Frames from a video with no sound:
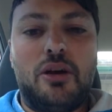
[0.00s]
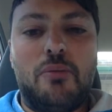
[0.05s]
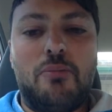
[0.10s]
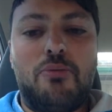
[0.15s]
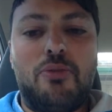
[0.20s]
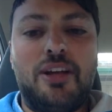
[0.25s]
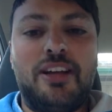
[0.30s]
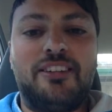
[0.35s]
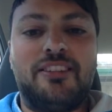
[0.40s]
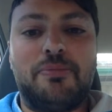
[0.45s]

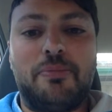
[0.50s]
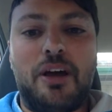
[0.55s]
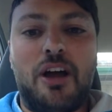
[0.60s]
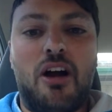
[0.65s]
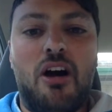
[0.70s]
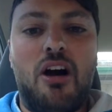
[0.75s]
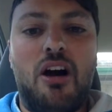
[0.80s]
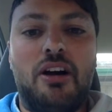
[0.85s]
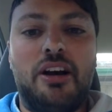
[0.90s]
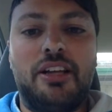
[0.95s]
brings my
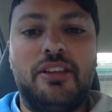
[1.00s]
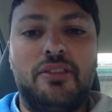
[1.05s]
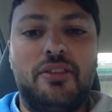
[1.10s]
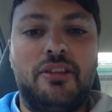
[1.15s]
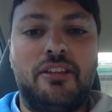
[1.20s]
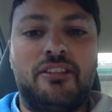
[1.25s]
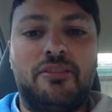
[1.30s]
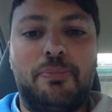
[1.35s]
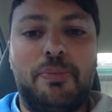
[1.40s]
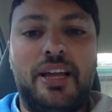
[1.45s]
heart into
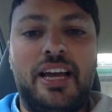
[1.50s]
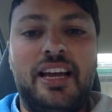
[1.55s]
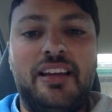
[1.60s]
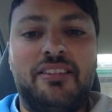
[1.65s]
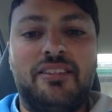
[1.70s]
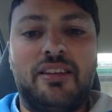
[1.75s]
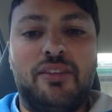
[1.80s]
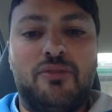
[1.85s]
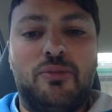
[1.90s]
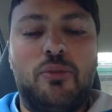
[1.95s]
this
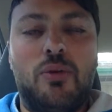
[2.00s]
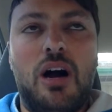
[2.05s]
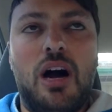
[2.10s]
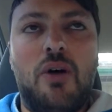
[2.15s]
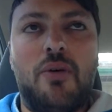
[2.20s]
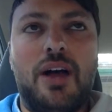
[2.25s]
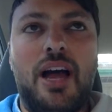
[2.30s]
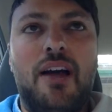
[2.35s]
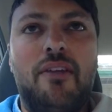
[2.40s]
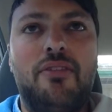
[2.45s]
place of,
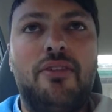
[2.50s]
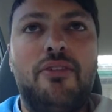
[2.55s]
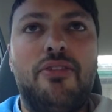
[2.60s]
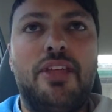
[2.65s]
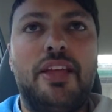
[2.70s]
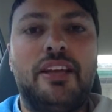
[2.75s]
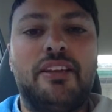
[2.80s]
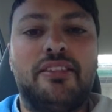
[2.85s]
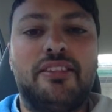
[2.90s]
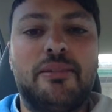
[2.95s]
wow,
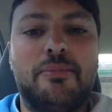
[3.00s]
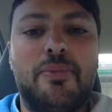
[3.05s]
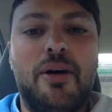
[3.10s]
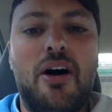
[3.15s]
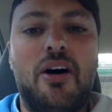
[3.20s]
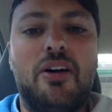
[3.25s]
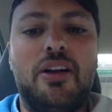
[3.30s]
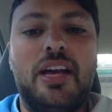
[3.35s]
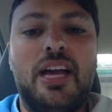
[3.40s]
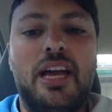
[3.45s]
everything is
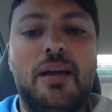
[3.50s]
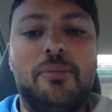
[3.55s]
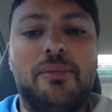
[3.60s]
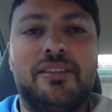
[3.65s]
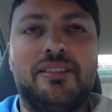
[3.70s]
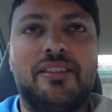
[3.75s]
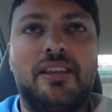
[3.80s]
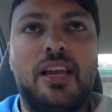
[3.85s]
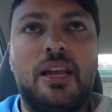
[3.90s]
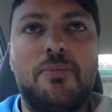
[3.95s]
about him.
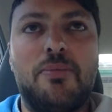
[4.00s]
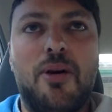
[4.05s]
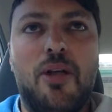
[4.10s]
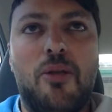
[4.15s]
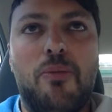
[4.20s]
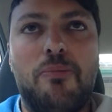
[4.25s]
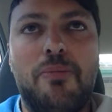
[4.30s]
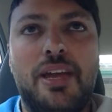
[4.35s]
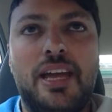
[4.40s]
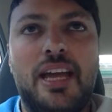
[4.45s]
It's not
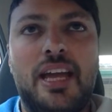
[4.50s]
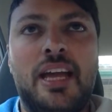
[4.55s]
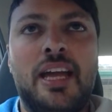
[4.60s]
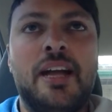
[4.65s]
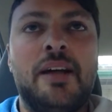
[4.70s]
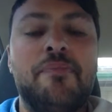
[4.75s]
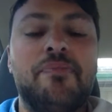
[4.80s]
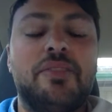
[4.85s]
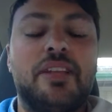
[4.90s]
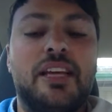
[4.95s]
about me.
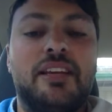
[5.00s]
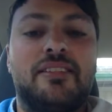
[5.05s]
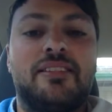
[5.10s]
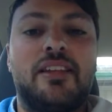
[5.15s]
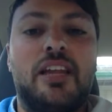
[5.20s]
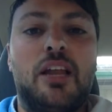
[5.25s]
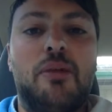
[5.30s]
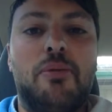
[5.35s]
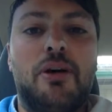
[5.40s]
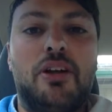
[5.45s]
It's
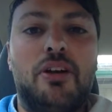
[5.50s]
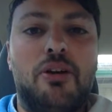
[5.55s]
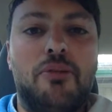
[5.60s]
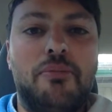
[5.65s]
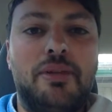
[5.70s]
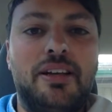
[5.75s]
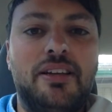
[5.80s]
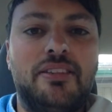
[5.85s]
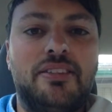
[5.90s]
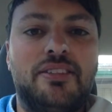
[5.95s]
not about our
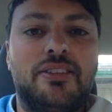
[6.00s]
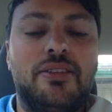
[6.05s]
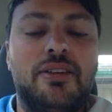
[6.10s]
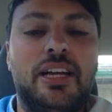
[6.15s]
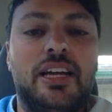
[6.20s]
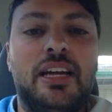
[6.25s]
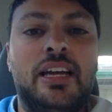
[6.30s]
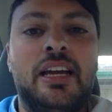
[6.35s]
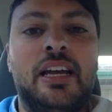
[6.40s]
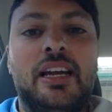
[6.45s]

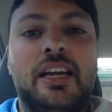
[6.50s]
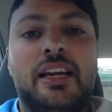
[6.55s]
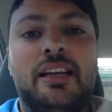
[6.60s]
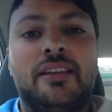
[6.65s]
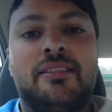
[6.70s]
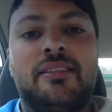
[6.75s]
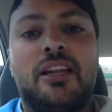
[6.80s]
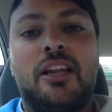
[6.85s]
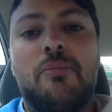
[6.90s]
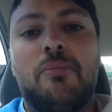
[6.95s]
ministry.
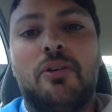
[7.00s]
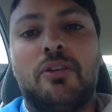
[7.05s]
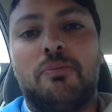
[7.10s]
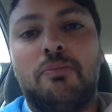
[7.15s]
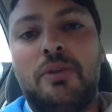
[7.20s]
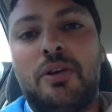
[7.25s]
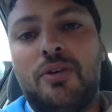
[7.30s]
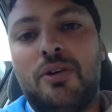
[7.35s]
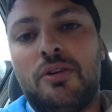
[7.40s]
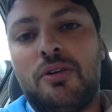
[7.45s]
It's not about
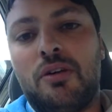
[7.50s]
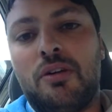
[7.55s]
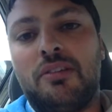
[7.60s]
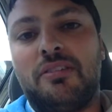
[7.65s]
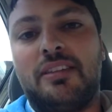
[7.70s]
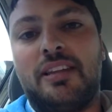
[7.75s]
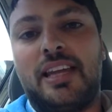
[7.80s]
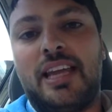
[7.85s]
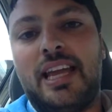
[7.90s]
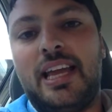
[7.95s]

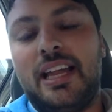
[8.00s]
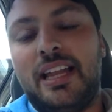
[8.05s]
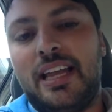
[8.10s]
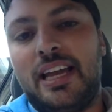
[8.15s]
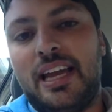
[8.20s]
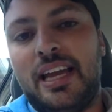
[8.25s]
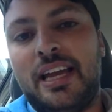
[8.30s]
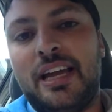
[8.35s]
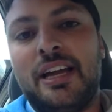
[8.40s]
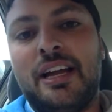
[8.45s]
miracles and
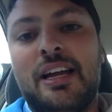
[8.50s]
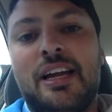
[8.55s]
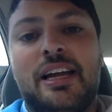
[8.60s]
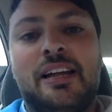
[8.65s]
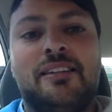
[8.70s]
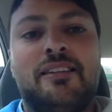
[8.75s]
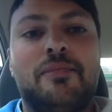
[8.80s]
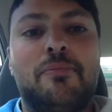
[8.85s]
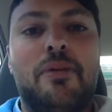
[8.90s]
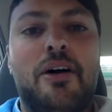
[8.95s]
healing.
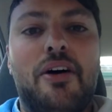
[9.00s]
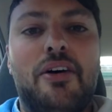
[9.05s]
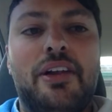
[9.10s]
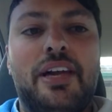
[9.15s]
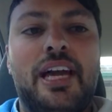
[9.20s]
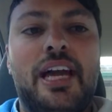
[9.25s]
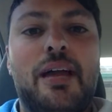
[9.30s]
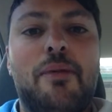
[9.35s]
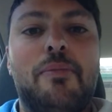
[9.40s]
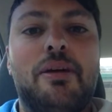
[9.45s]
It's about
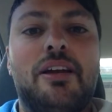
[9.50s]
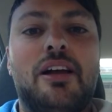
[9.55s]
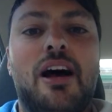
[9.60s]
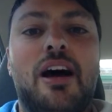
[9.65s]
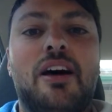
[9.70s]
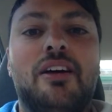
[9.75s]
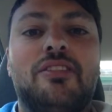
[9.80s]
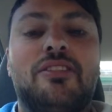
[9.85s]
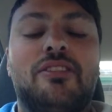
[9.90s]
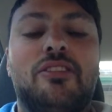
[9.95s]
him and
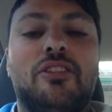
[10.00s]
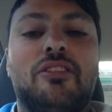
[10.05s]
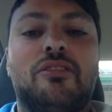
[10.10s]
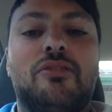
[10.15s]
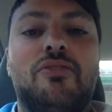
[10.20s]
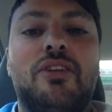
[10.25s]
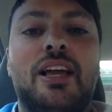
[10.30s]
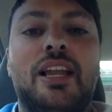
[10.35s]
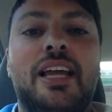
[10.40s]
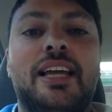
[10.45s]
us just
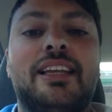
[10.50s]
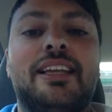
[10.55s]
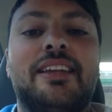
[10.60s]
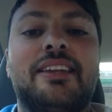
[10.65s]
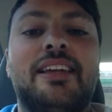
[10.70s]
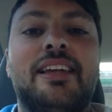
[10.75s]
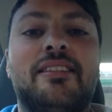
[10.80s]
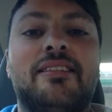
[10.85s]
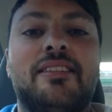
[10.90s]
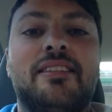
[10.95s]
feeling the
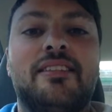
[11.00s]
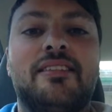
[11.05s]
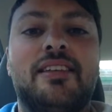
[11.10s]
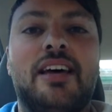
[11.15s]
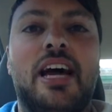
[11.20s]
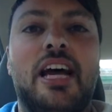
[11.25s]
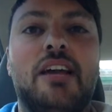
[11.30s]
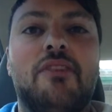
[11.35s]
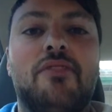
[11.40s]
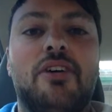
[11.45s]
needs
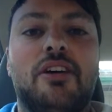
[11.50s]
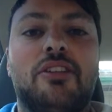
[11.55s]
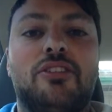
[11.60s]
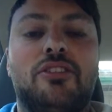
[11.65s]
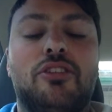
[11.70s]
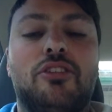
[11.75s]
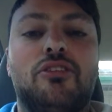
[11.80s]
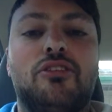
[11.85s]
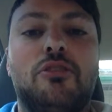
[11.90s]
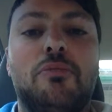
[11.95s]
inside of us,
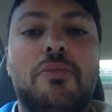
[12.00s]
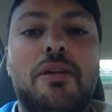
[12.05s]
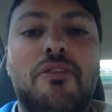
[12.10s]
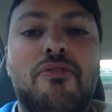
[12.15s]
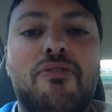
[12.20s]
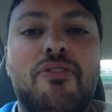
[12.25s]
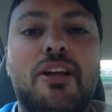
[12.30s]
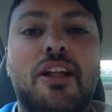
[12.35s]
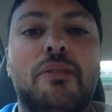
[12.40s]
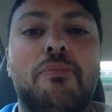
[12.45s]
just to be
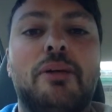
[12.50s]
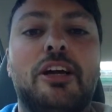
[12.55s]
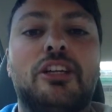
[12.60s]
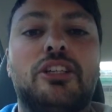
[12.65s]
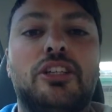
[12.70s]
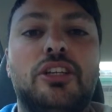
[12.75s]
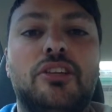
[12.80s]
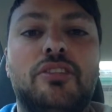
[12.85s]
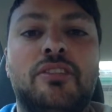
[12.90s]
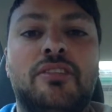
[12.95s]
filled by
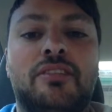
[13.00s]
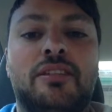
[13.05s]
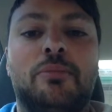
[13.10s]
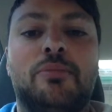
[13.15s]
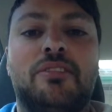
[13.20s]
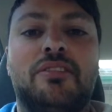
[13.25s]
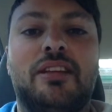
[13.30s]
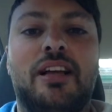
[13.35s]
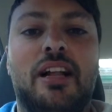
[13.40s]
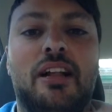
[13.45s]
Jesus
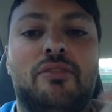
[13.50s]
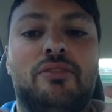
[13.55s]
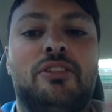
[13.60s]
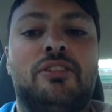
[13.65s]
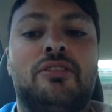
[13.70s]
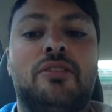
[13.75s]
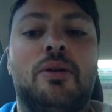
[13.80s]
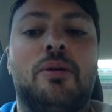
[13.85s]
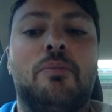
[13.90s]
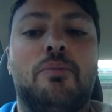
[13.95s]
himself.
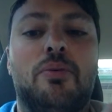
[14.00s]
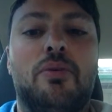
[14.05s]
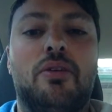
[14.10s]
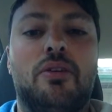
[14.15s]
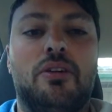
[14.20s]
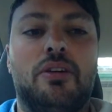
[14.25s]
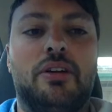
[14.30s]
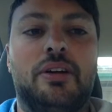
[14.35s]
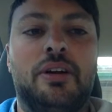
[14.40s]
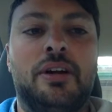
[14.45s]
It's so
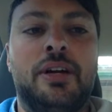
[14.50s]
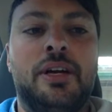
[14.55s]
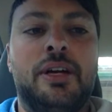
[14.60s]
important.